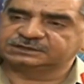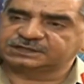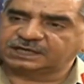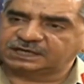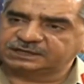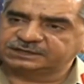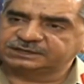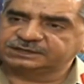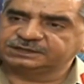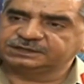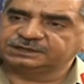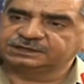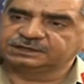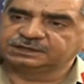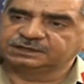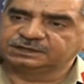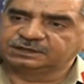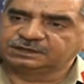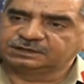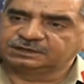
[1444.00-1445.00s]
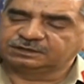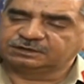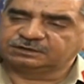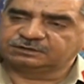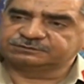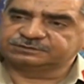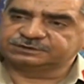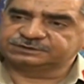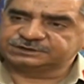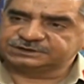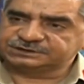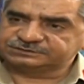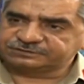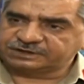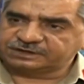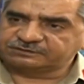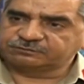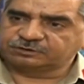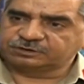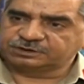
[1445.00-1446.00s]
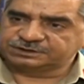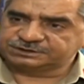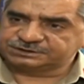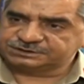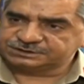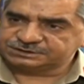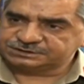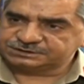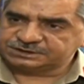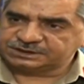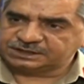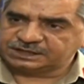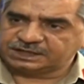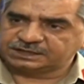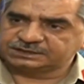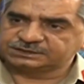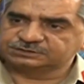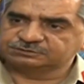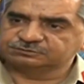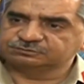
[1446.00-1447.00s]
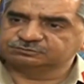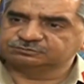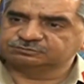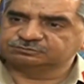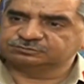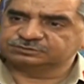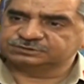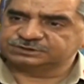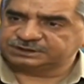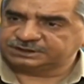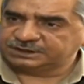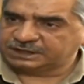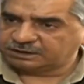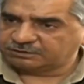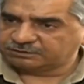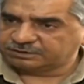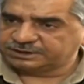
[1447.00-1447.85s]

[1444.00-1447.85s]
and lethality of the ceasefire violations, as you see